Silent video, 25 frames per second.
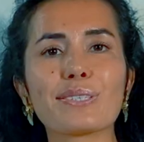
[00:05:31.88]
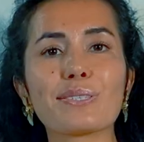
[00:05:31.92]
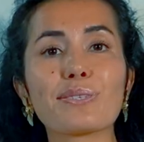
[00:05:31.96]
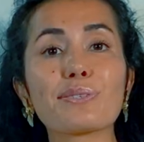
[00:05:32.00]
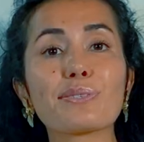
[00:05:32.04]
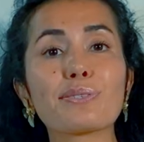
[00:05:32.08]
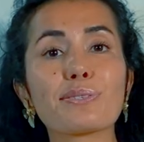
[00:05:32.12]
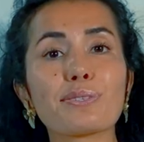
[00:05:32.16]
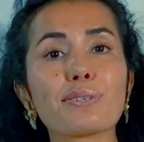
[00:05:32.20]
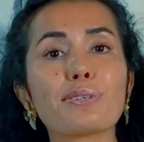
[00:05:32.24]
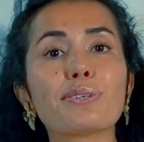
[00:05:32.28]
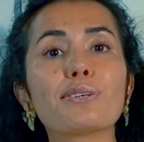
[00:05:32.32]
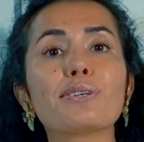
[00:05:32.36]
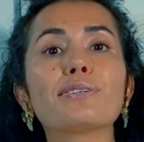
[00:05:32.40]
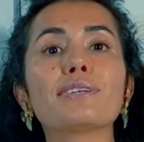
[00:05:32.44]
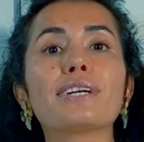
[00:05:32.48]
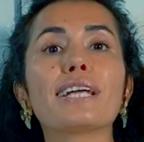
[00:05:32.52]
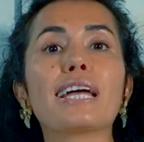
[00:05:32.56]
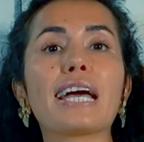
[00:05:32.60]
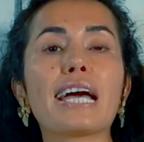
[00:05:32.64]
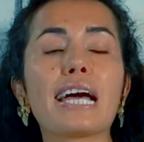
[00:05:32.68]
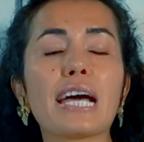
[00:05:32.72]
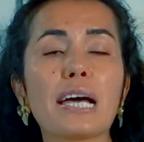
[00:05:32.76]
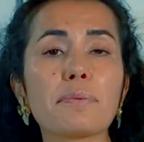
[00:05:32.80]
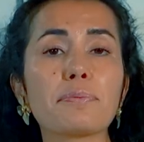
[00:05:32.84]
to turn
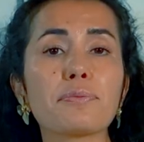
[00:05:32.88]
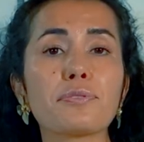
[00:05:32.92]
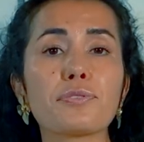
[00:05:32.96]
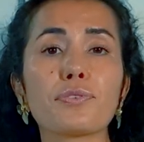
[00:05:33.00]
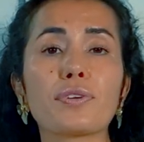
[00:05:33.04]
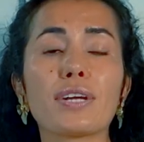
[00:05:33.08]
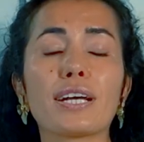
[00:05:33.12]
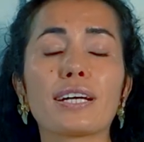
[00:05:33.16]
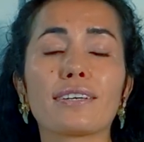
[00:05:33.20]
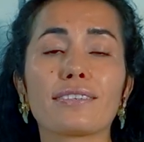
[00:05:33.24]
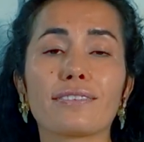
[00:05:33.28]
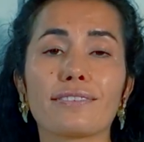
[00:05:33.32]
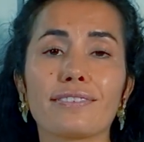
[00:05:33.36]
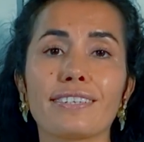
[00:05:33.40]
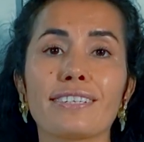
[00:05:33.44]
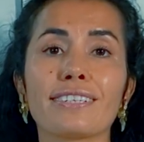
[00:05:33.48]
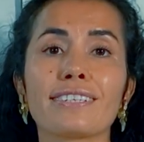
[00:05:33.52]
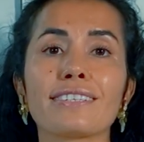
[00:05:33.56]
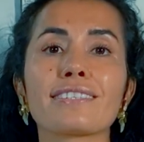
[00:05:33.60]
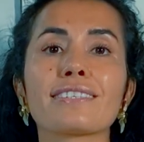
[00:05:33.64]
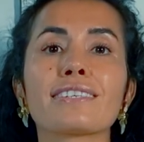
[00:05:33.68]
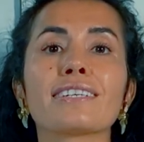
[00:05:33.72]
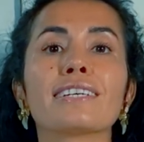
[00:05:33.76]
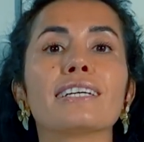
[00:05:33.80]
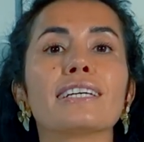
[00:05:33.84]
abstract
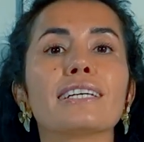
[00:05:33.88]
things